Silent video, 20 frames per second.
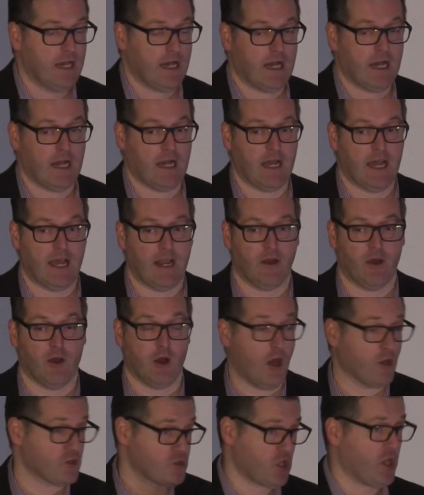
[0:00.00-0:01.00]
And
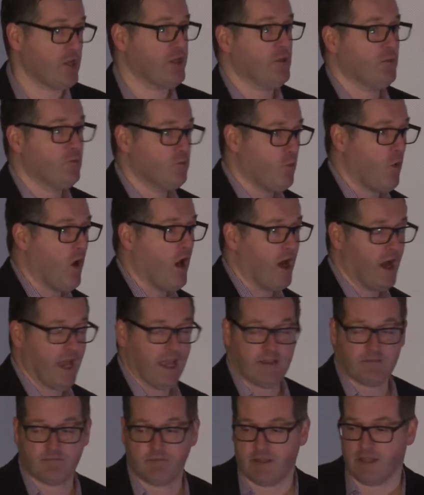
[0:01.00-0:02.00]
I'll show you
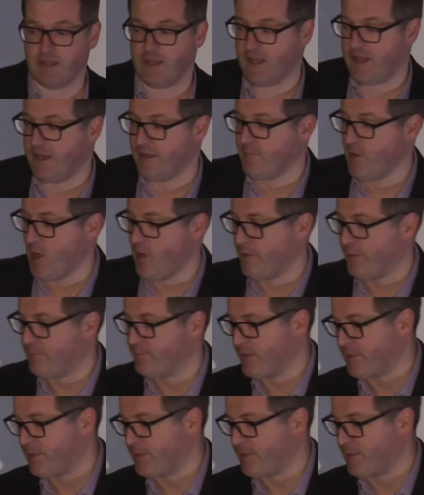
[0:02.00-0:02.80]
why in a moment.